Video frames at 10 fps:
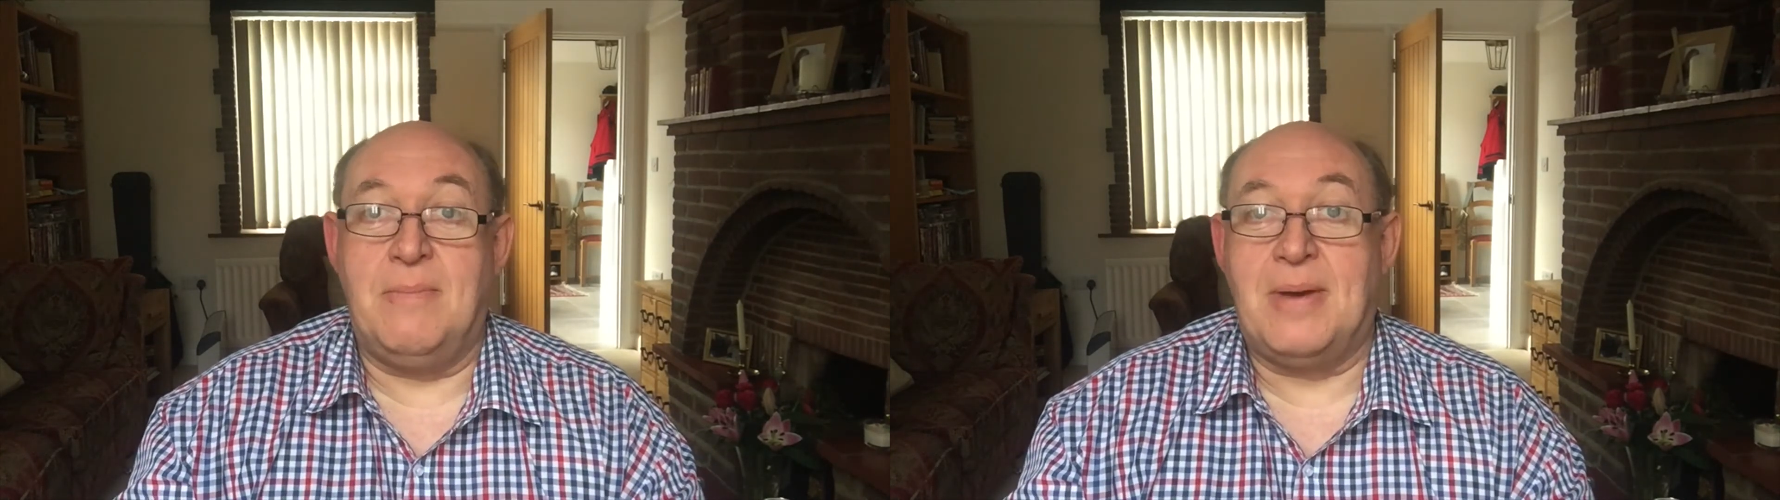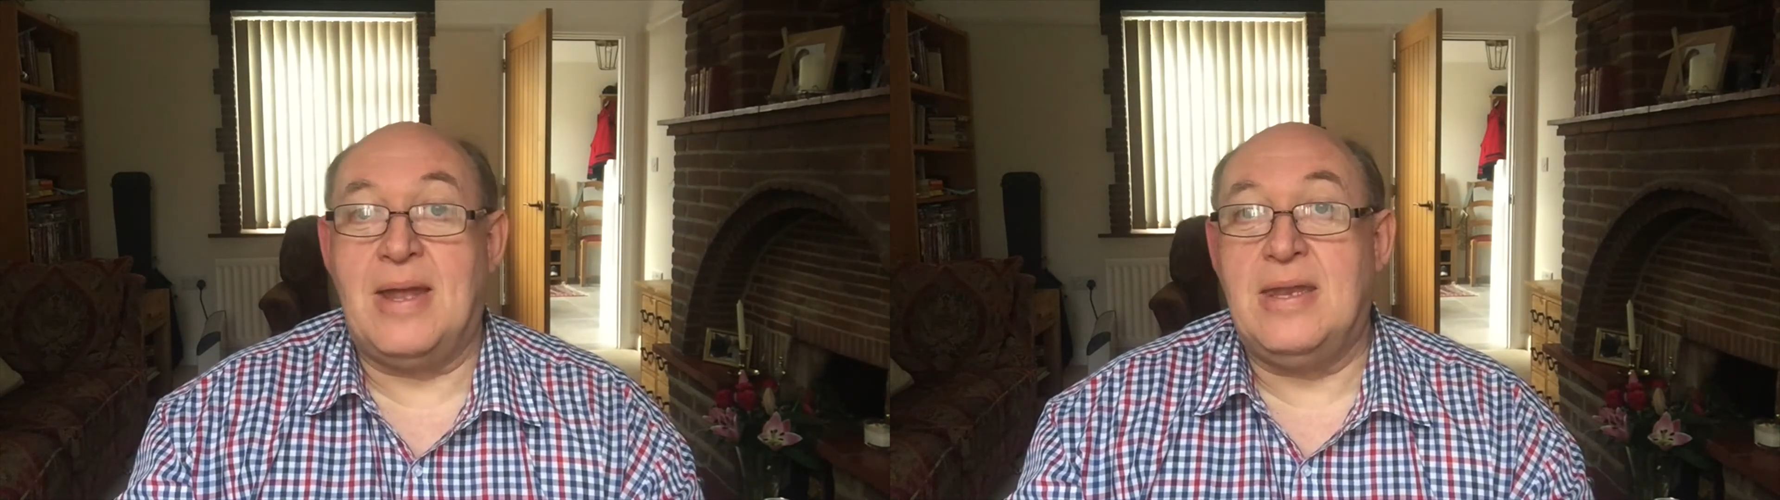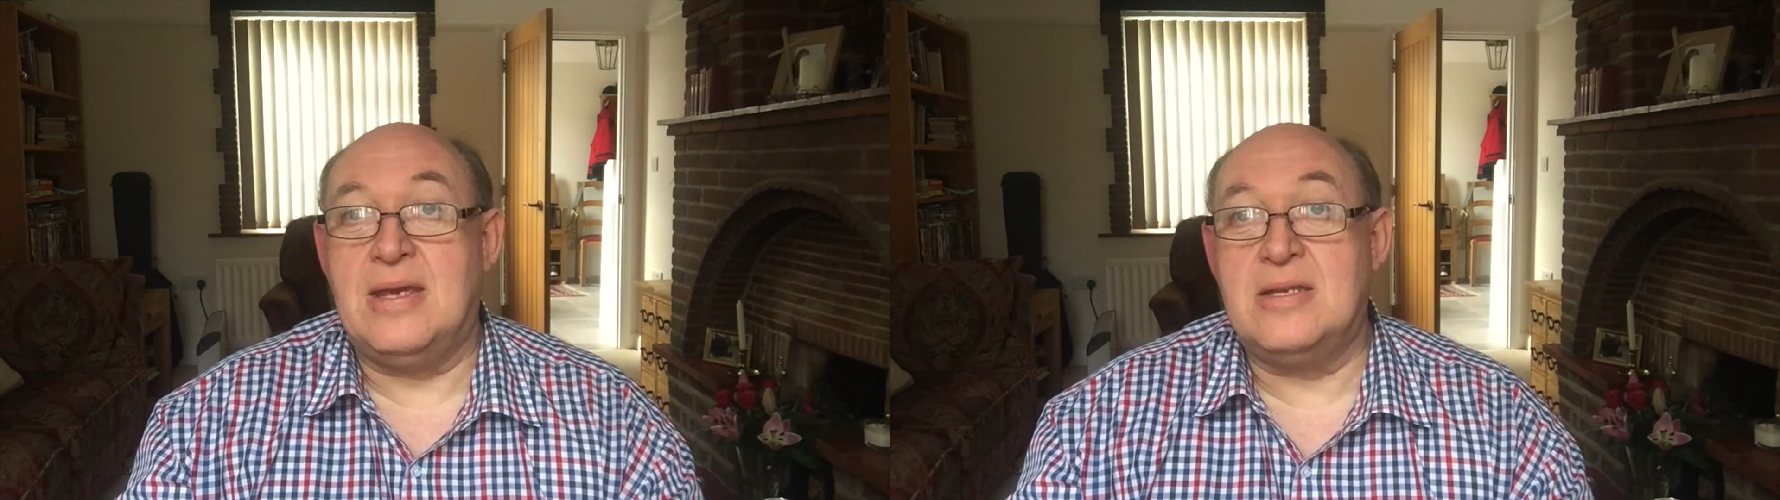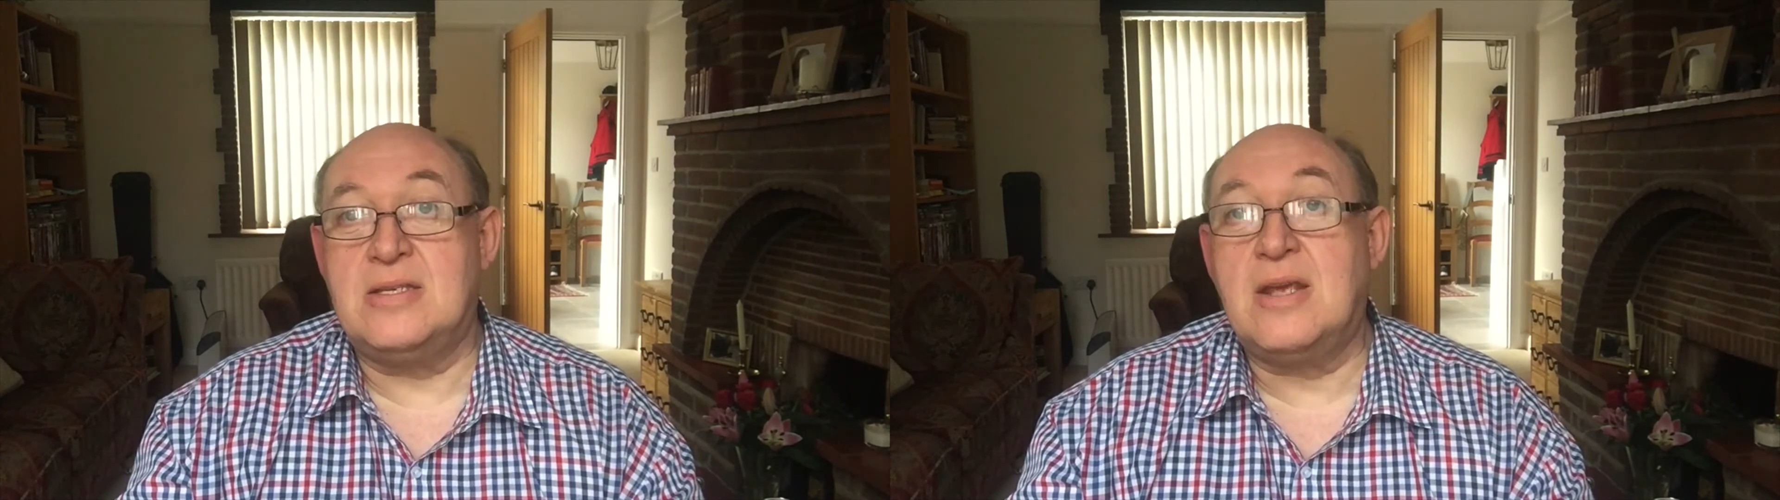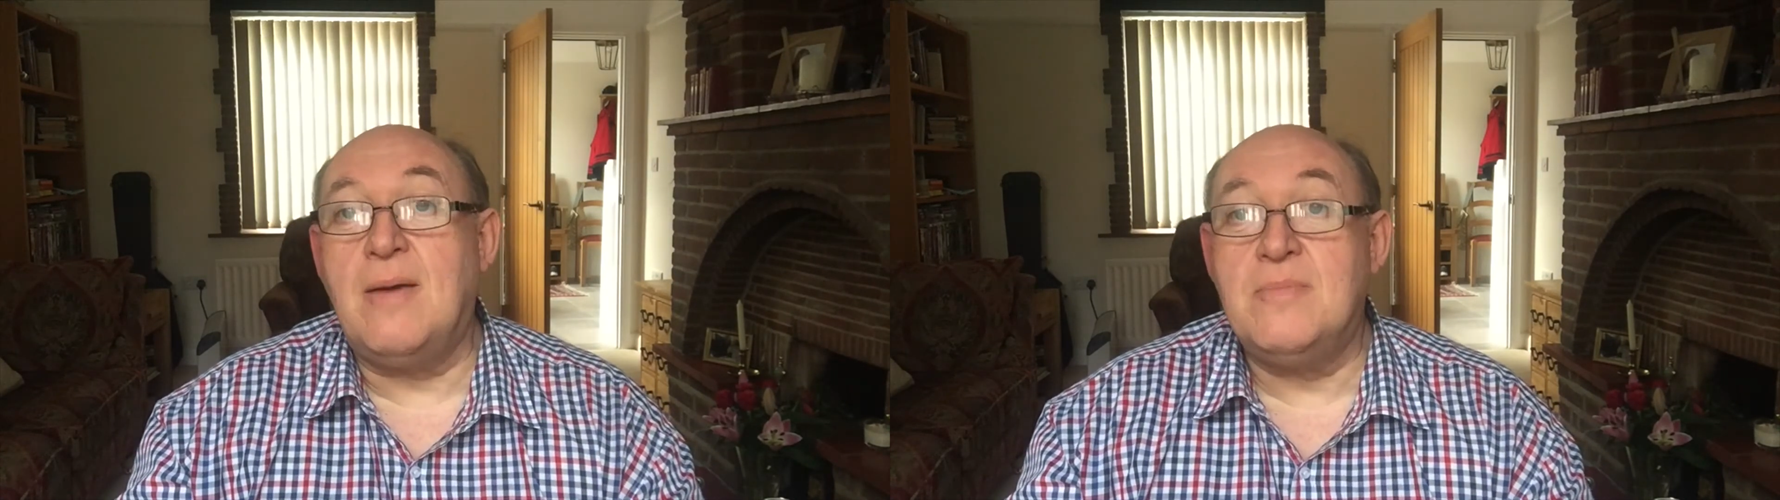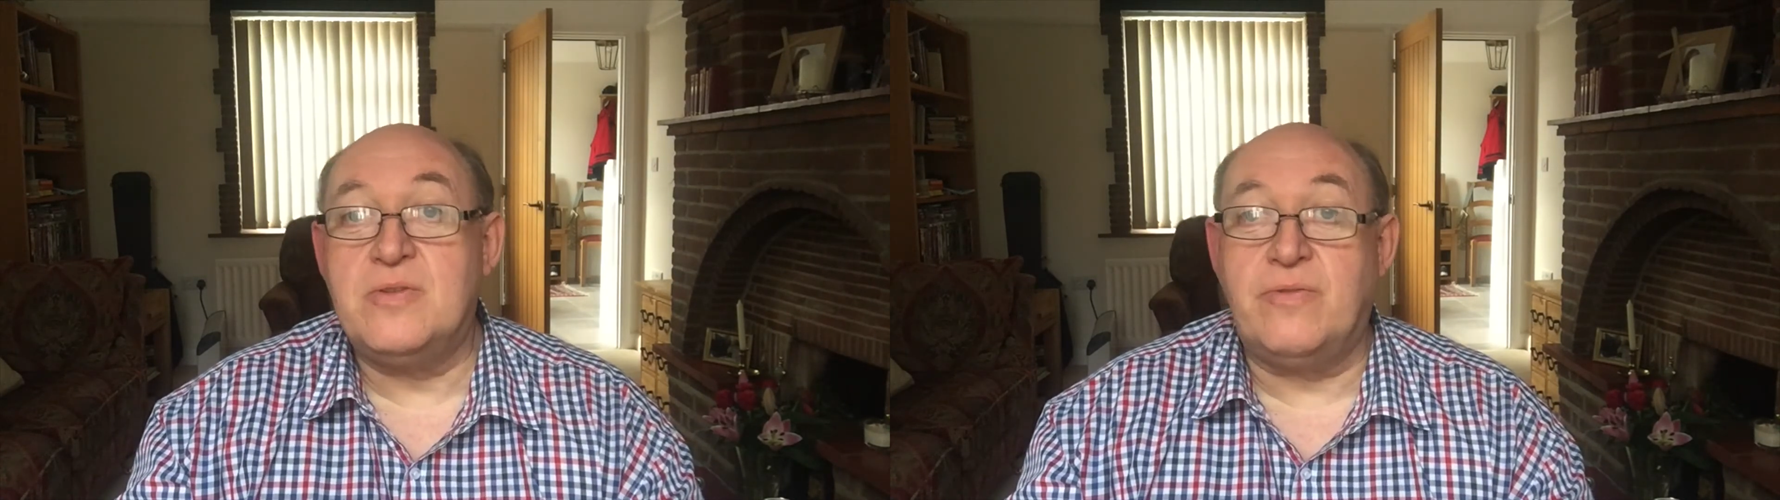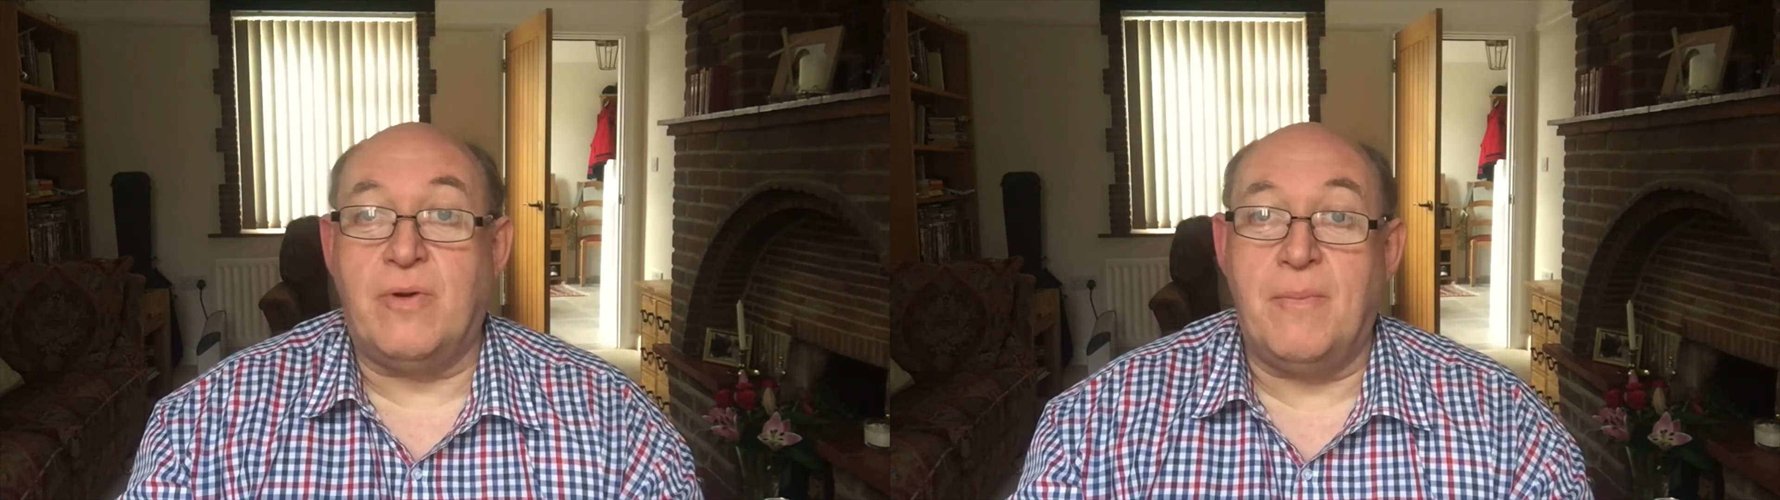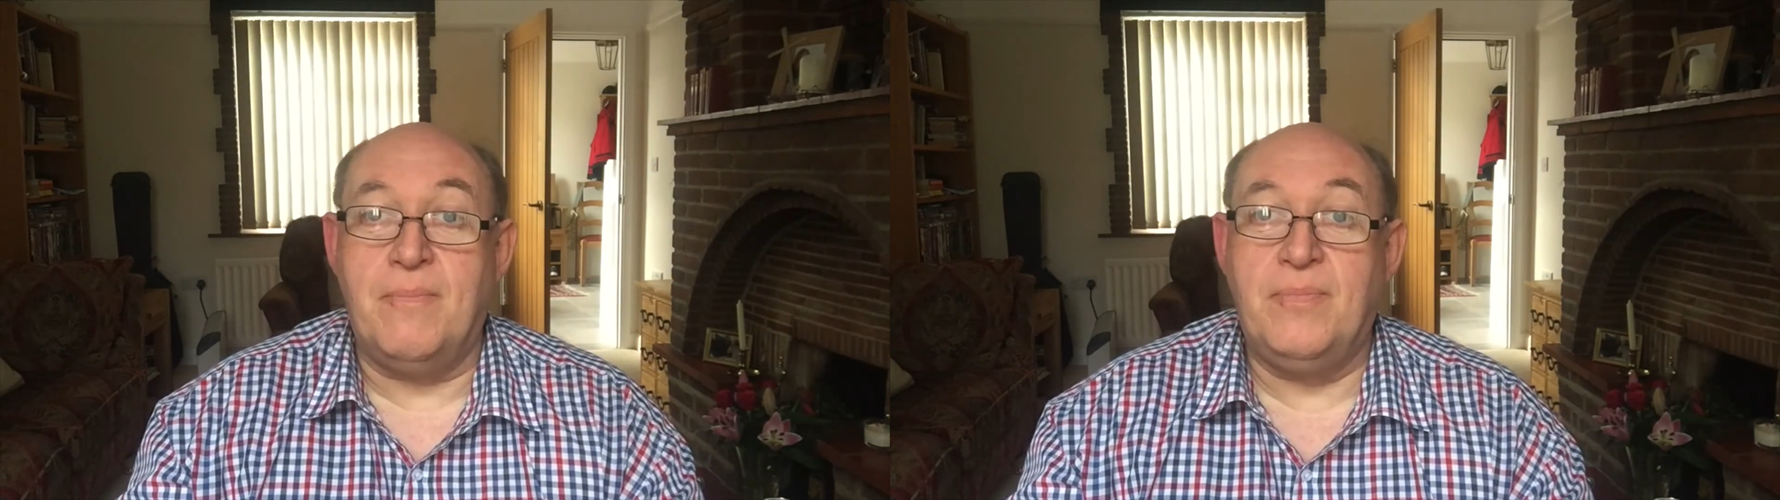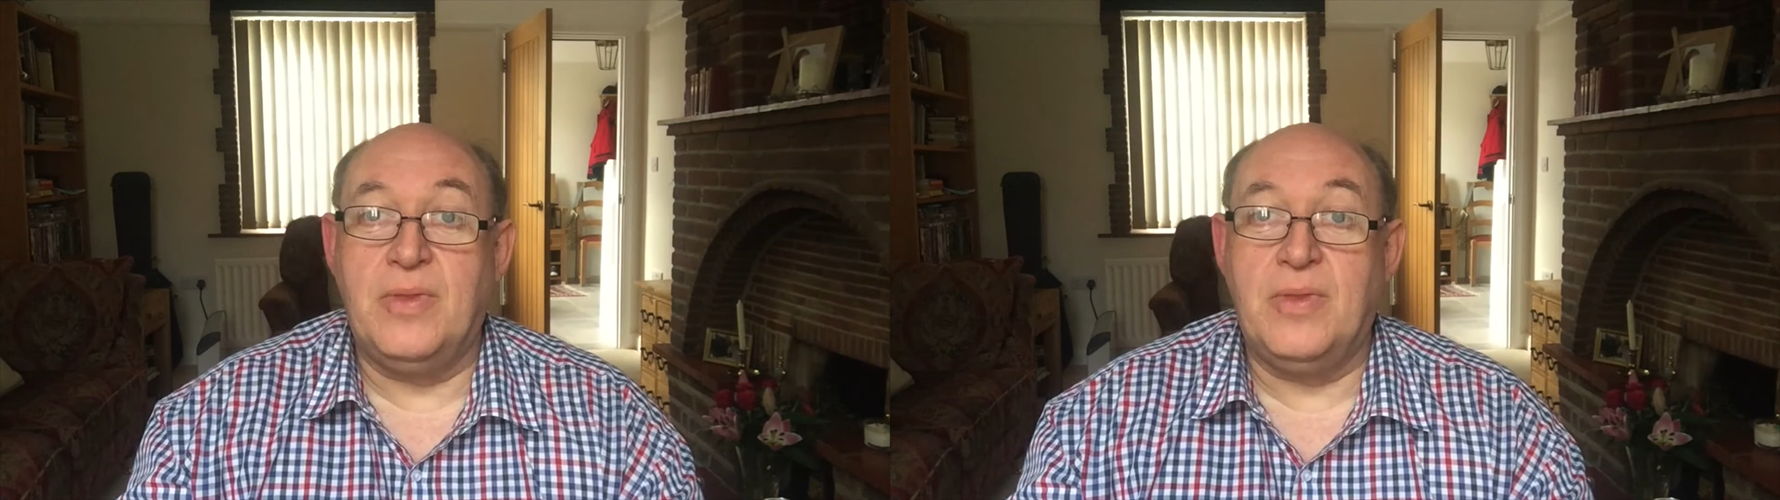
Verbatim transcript: Panias comes from.